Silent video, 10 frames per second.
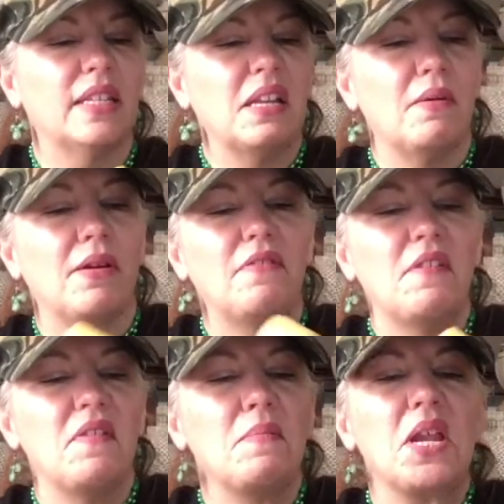It's not my
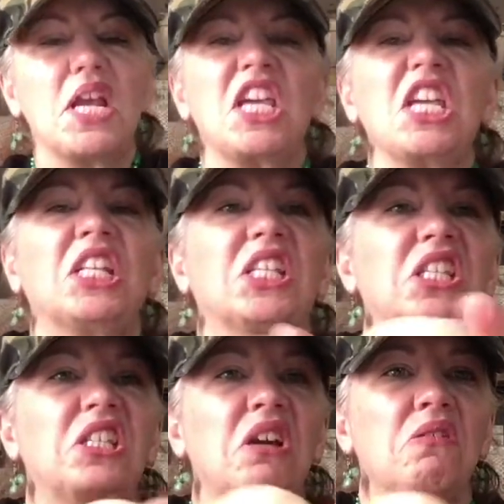favorite, but it gets
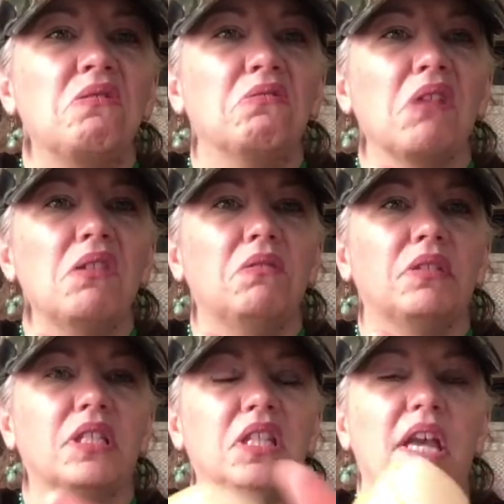so
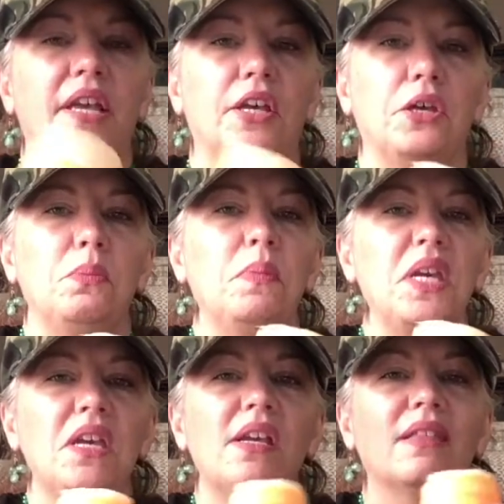gross and
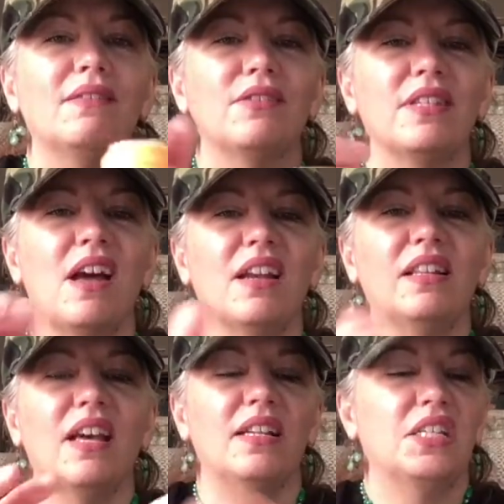goopy, and there's not a
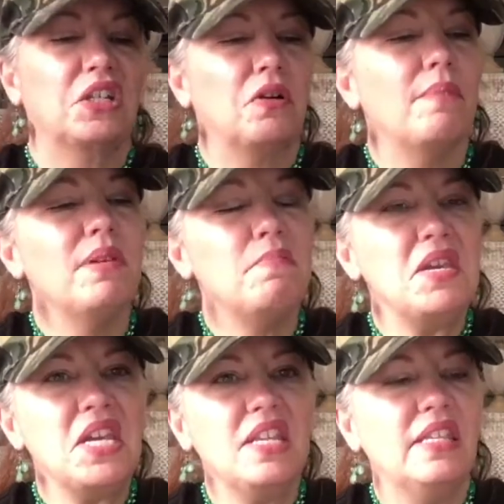lot of scrubby
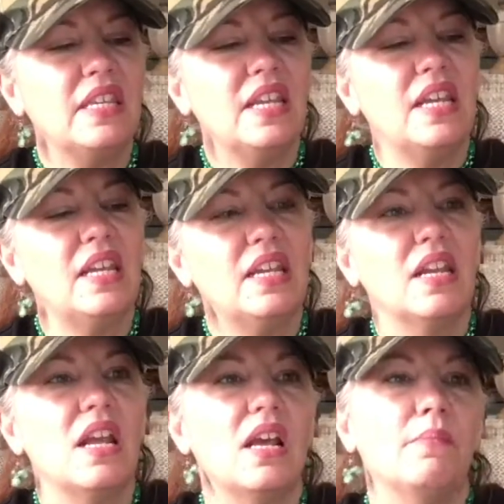beads in it.
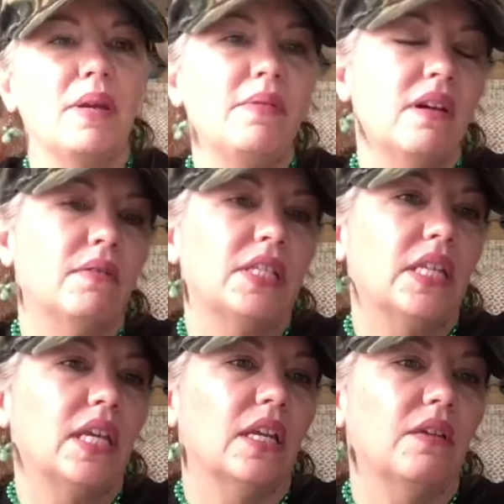Maybe I was
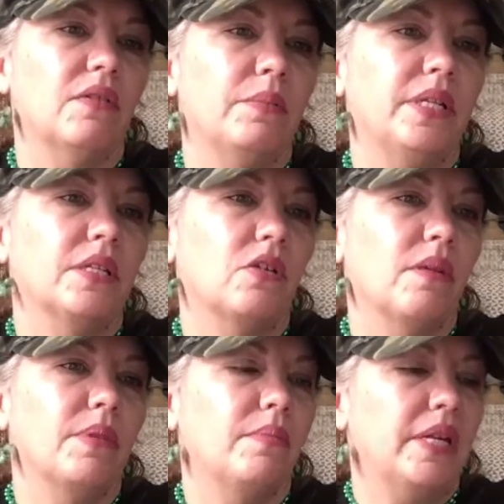thinking it would be
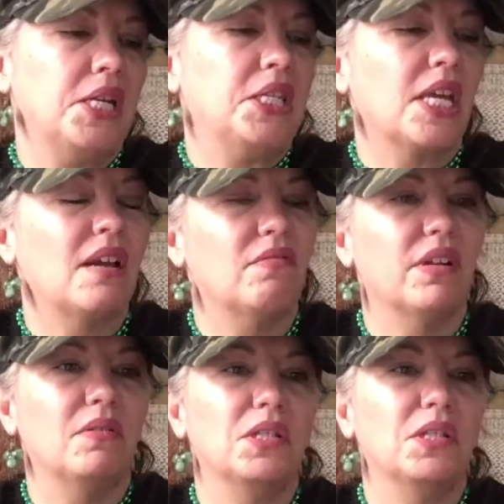scrubby beads. I don't know.